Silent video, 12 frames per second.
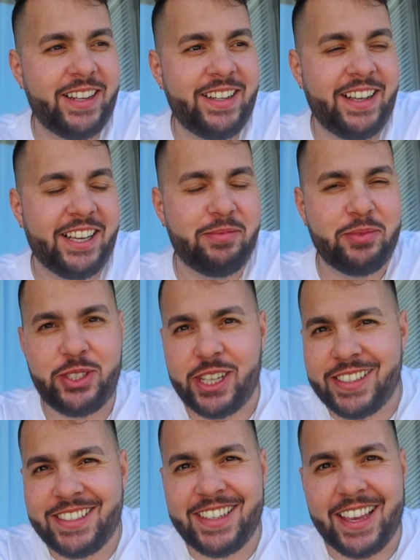I'm
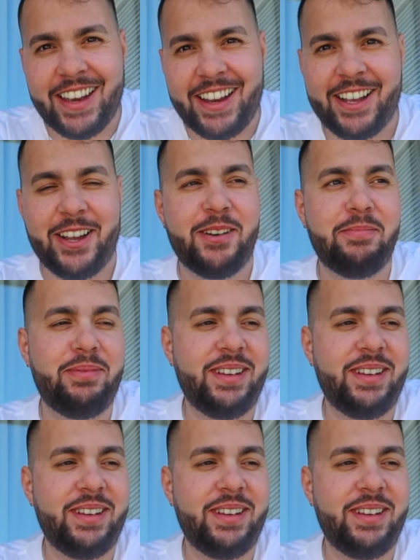just getting up.